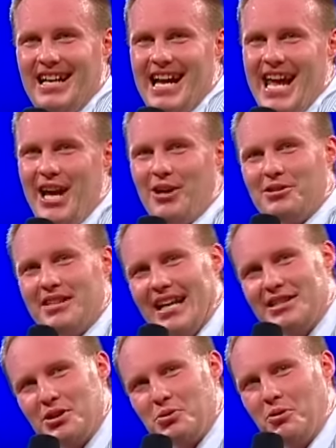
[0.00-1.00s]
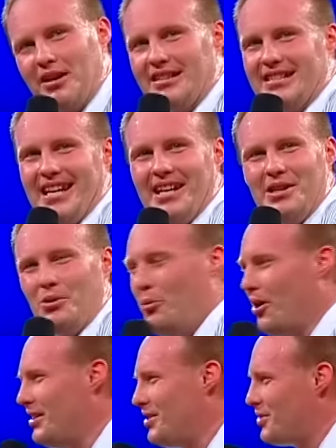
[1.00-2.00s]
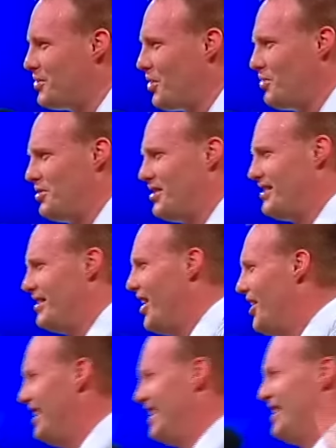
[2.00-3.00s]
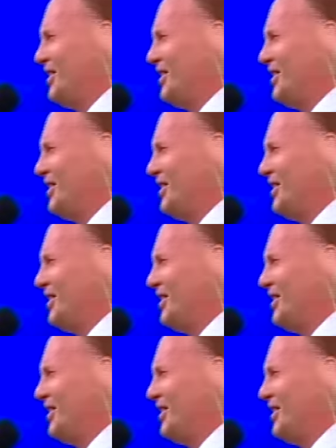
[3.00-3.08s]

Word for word: He goes, and I just want to tell you that what your church has done is